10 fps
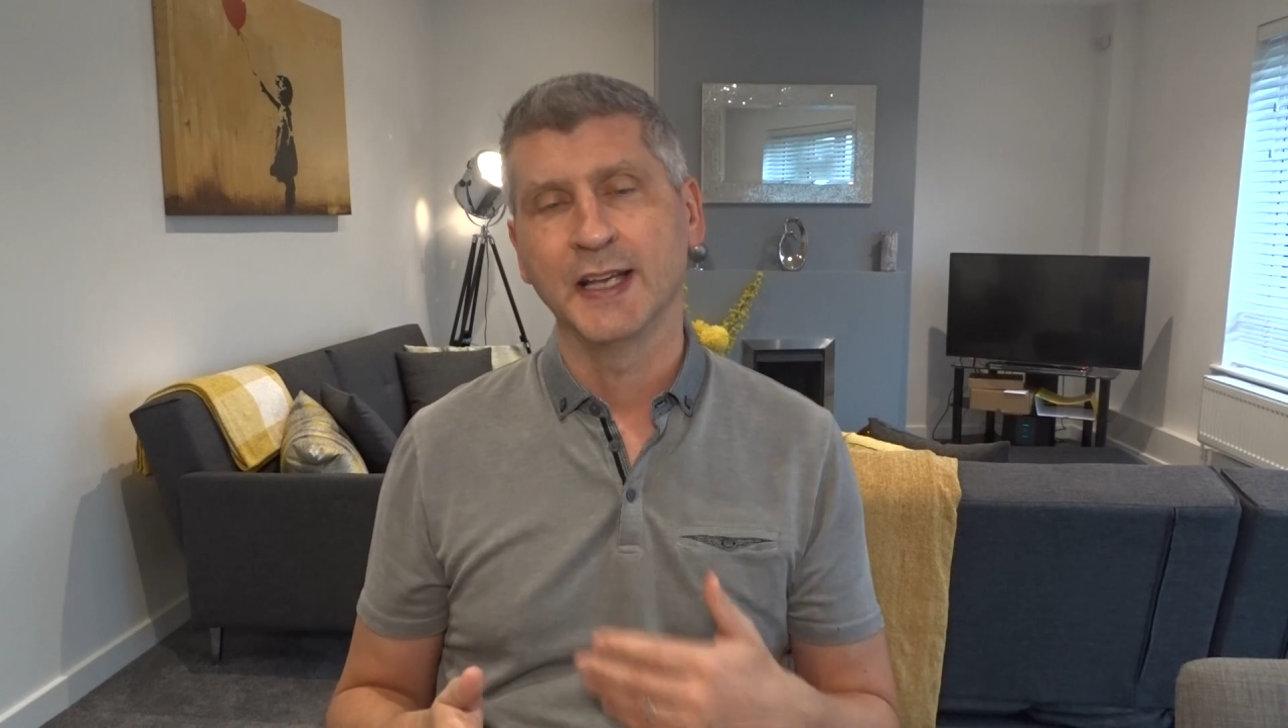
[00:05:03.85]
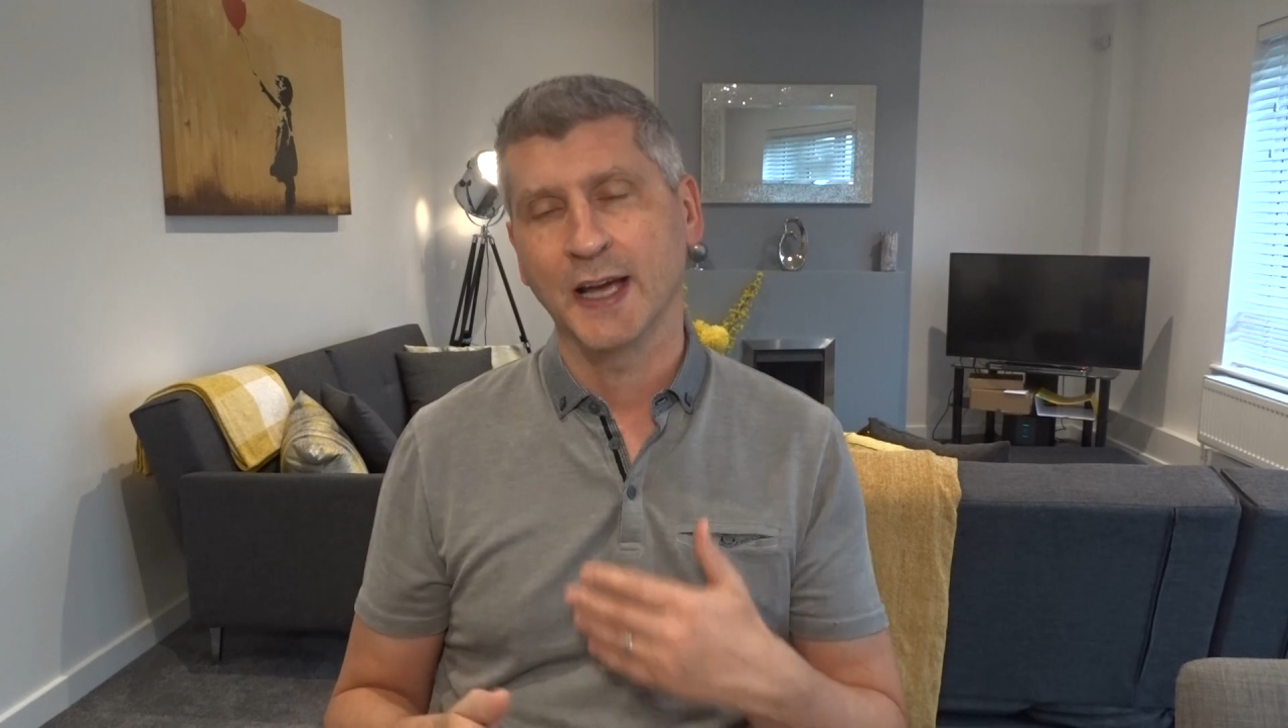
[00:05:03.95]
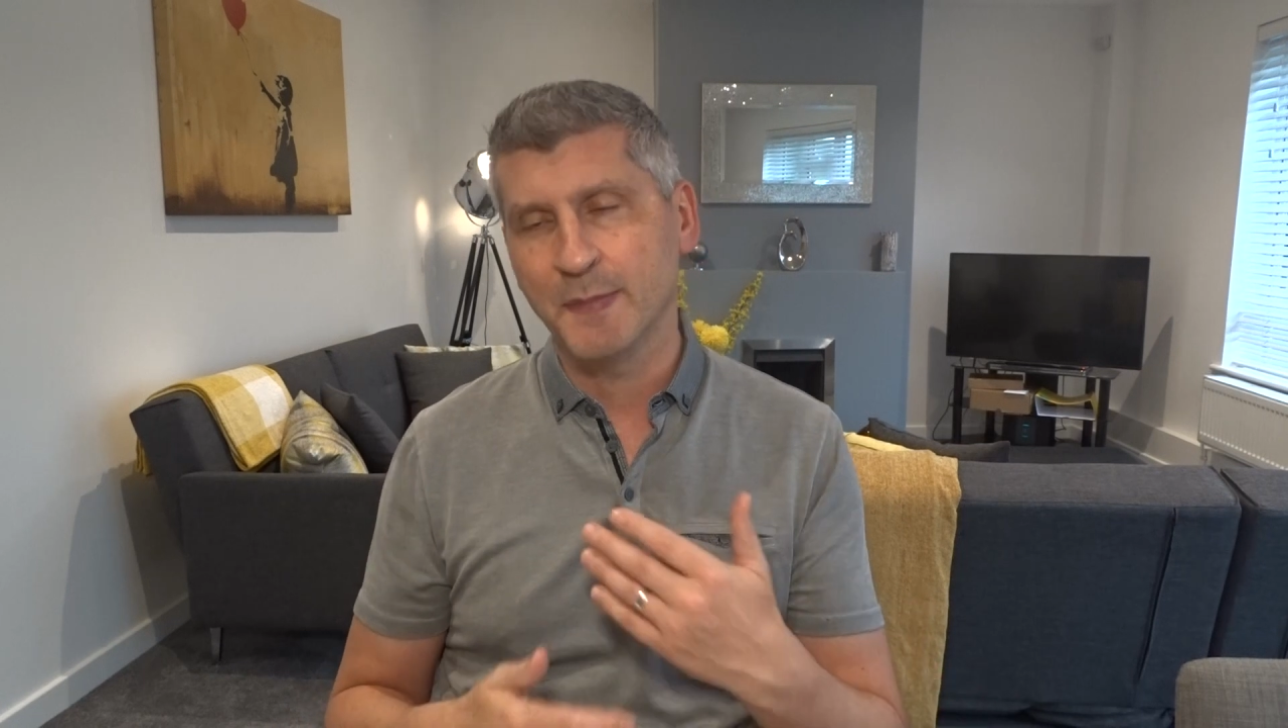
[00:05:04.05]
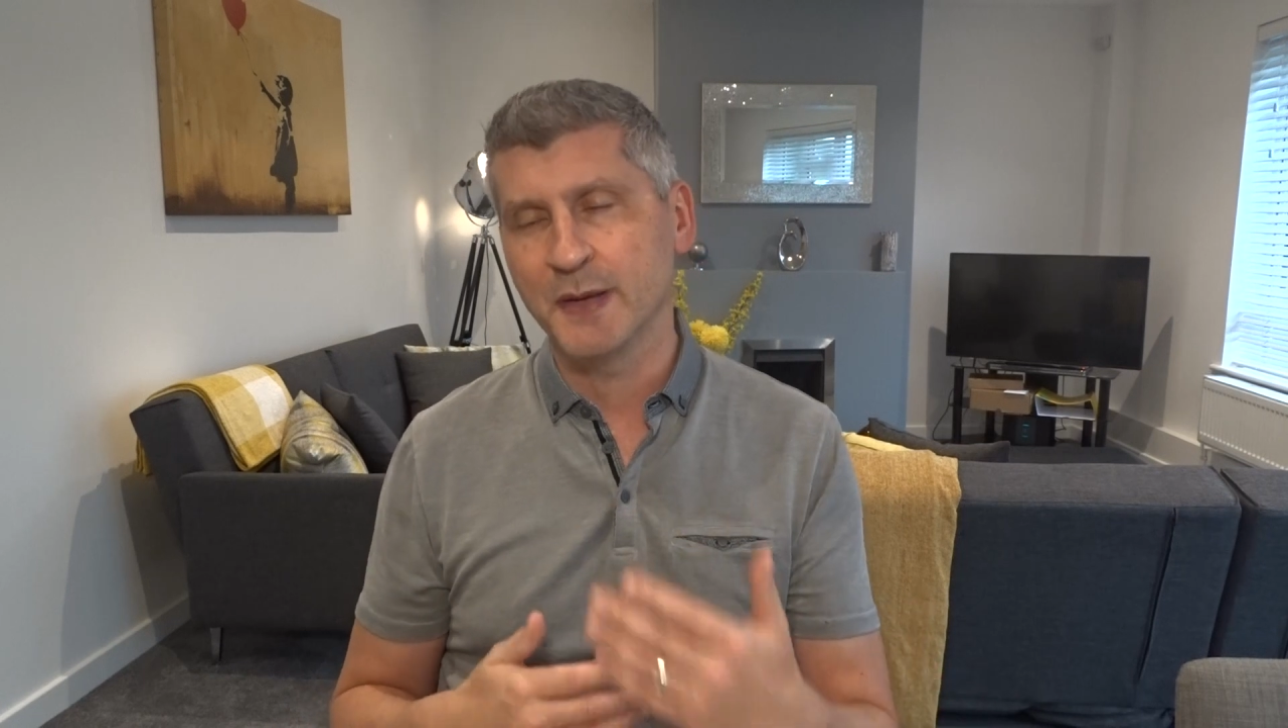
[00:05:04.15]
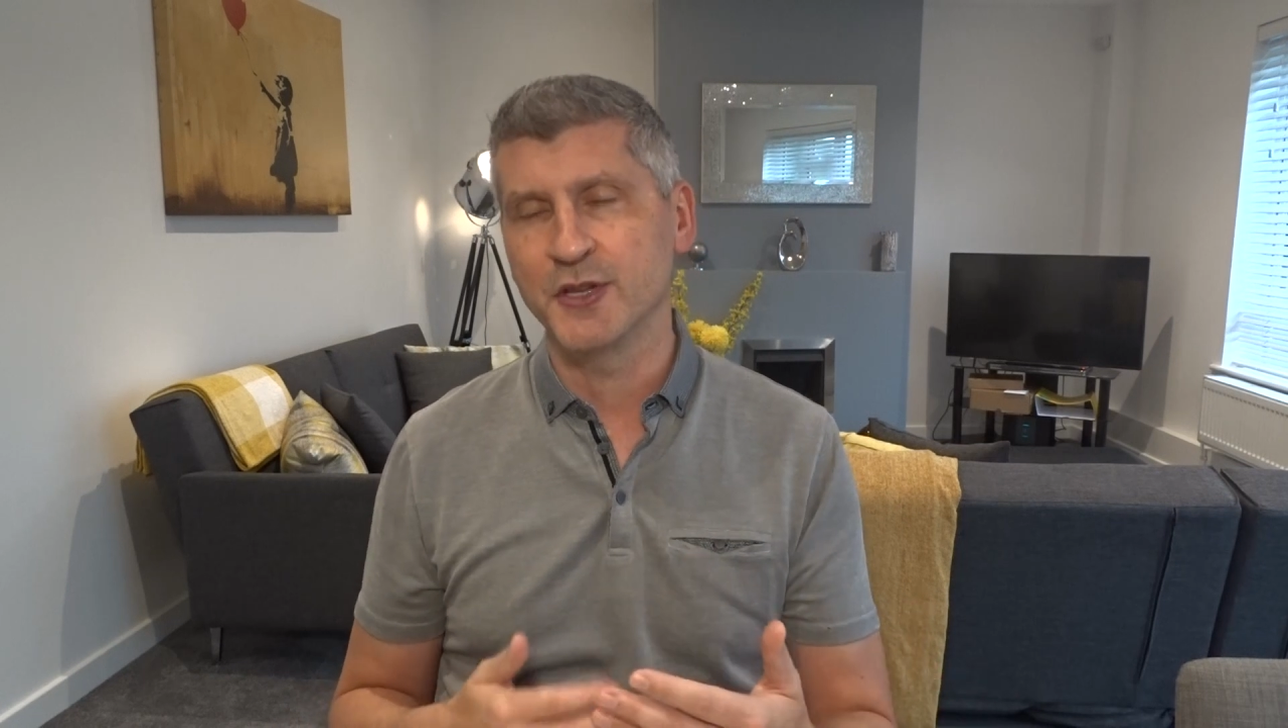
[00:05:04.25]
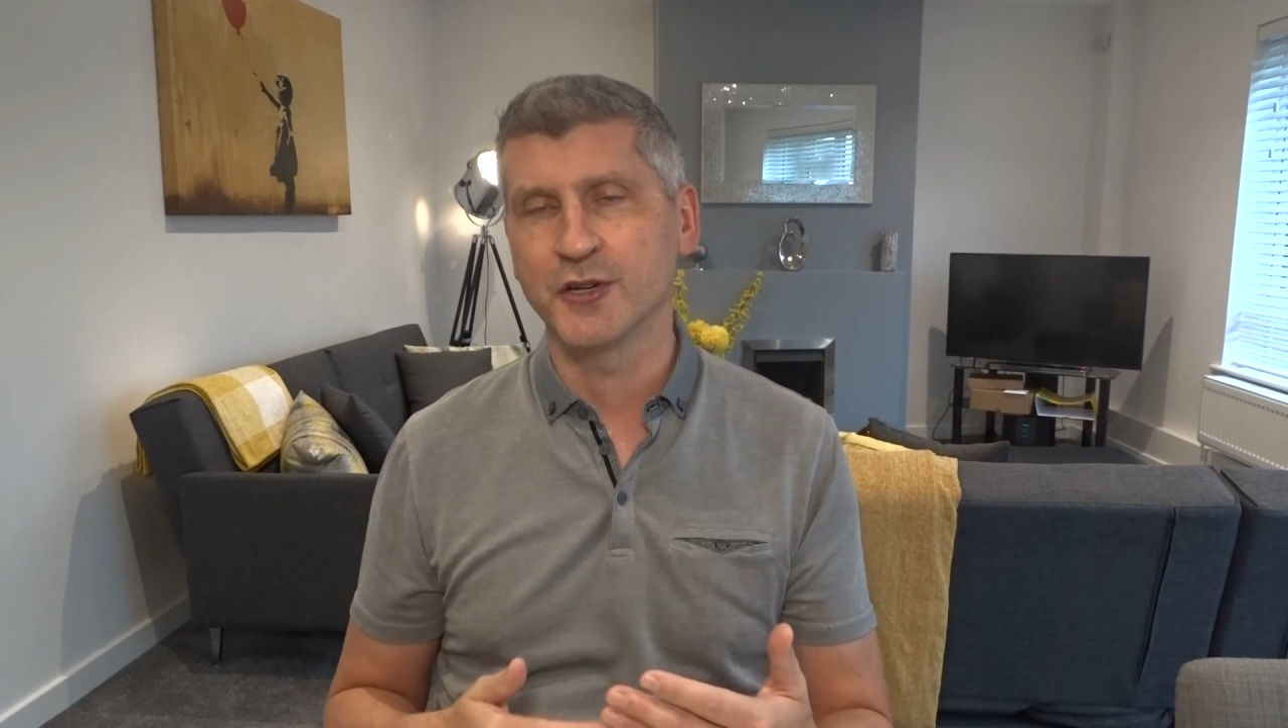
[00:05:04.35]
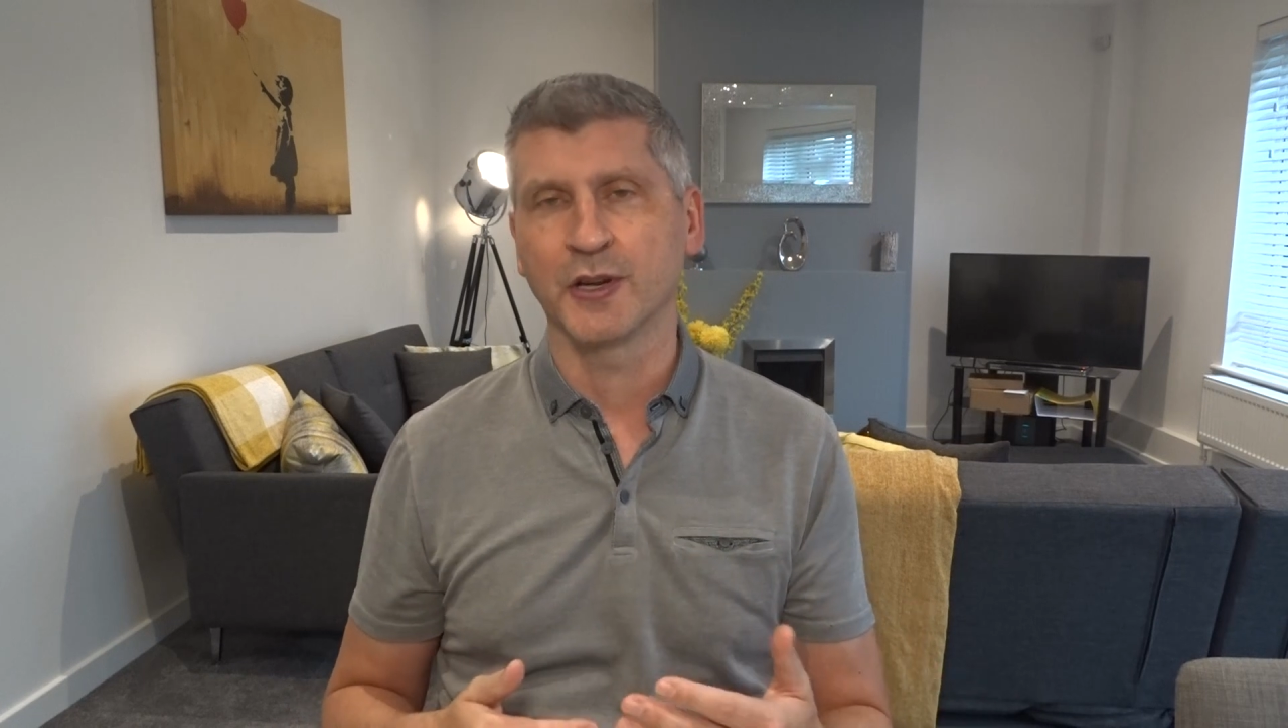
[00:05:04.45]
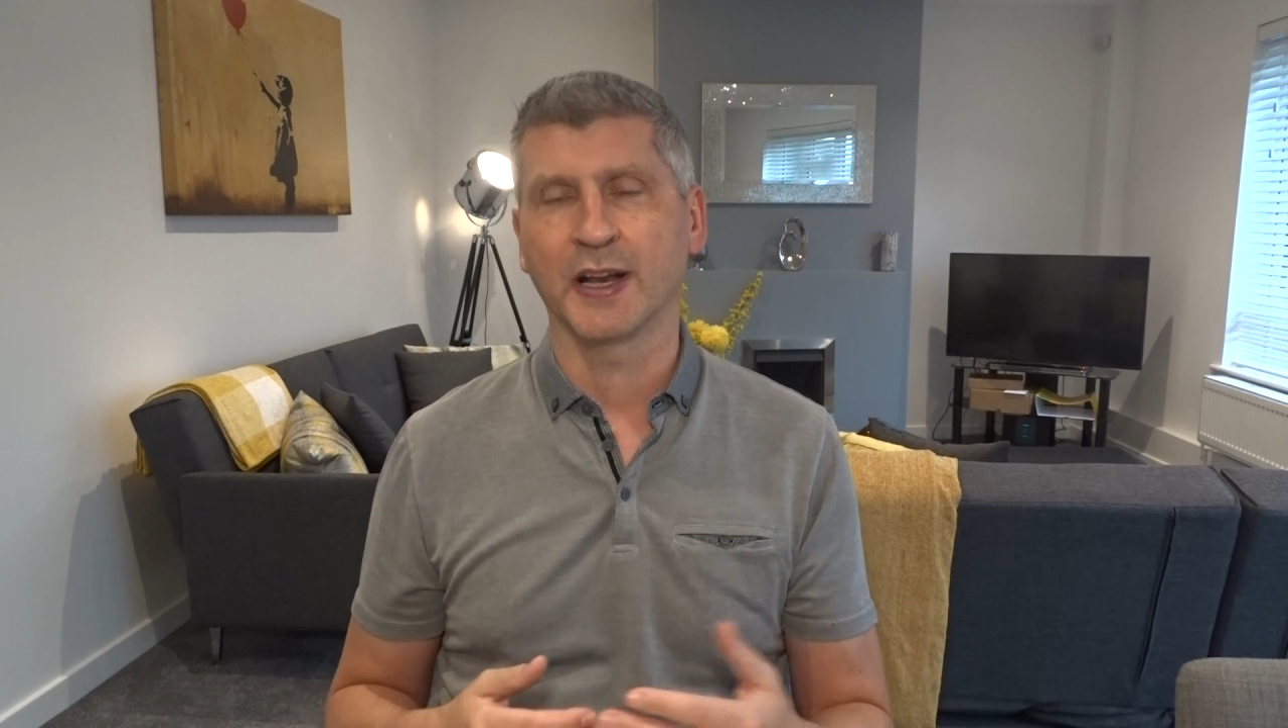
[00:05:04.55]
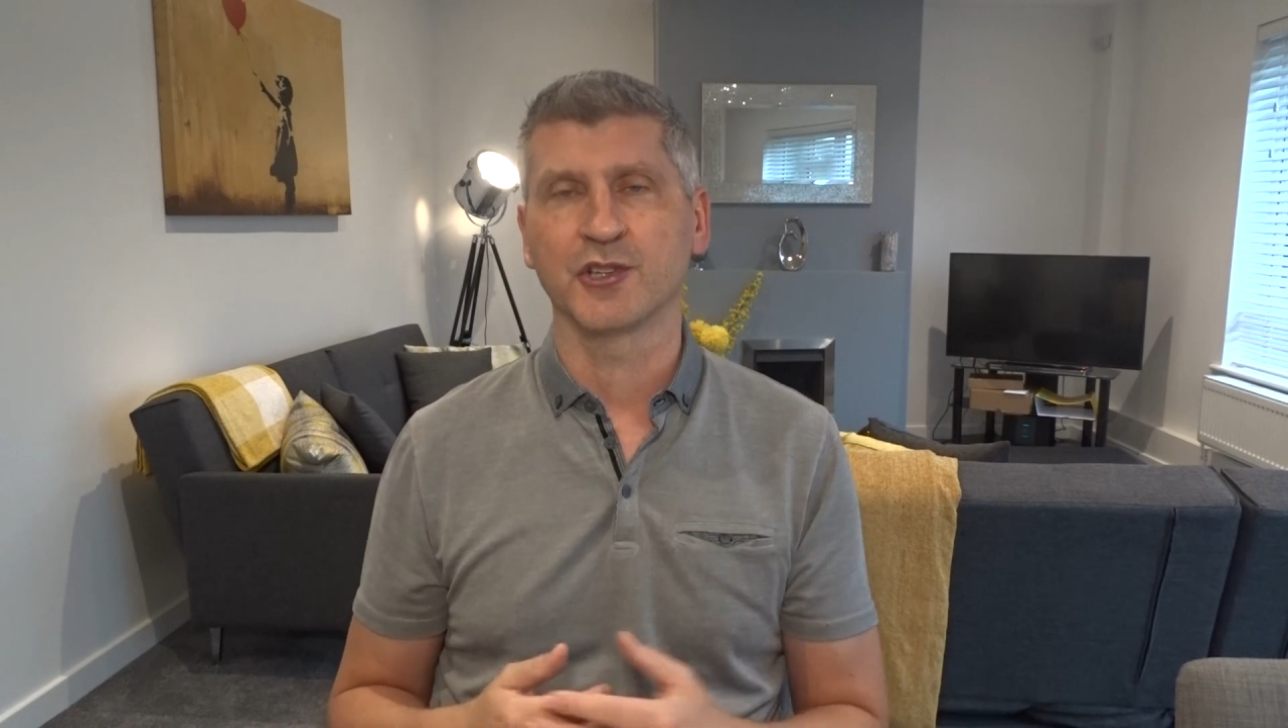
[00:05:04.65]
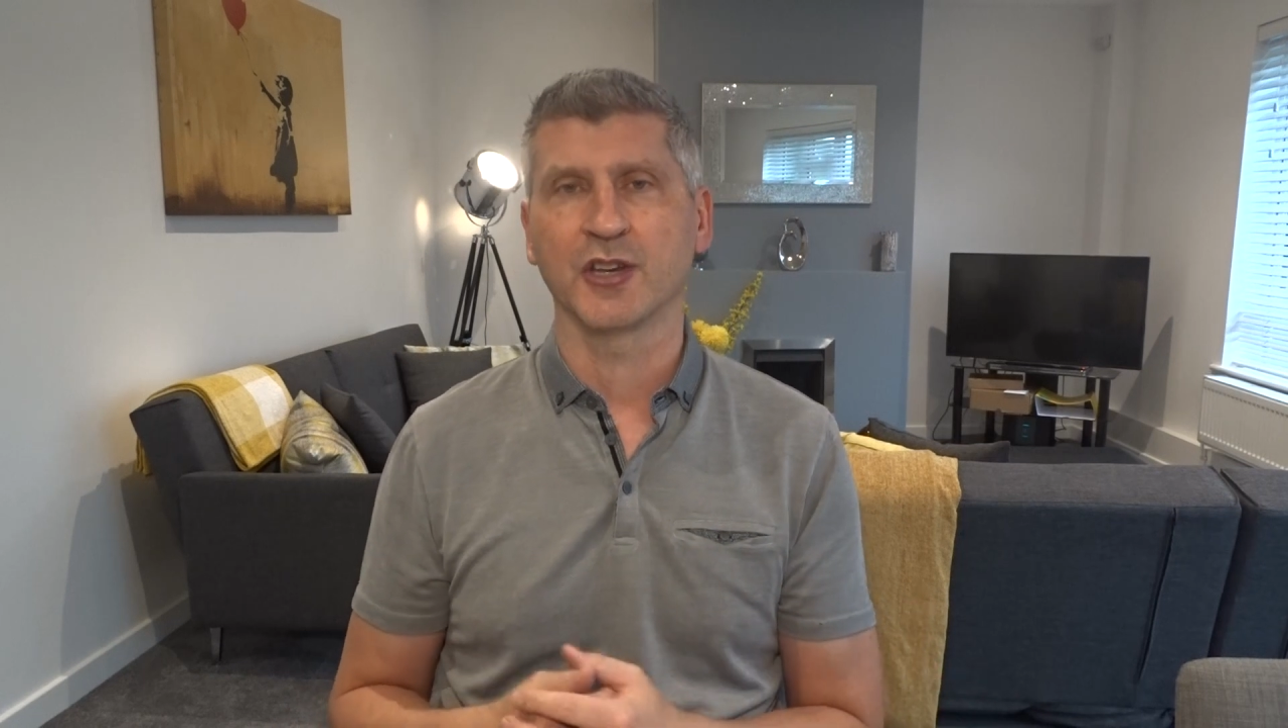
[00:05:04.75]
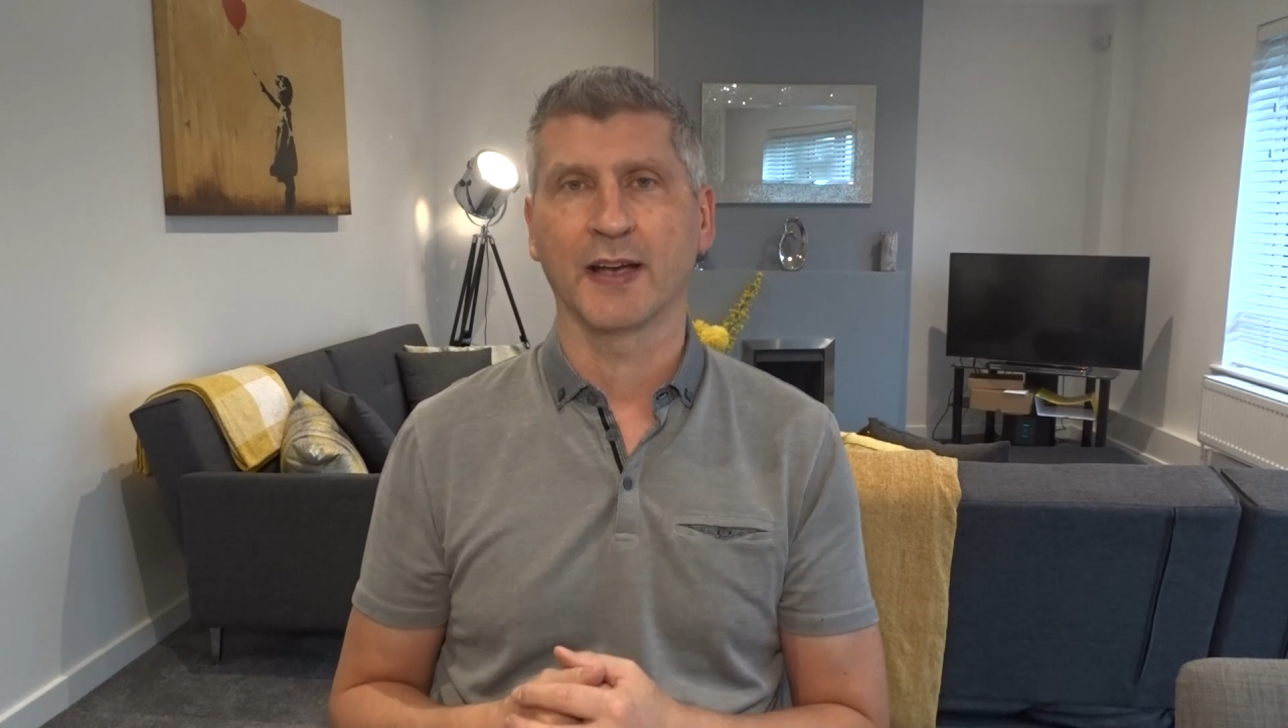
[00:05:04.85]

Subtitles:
and maybe you could actually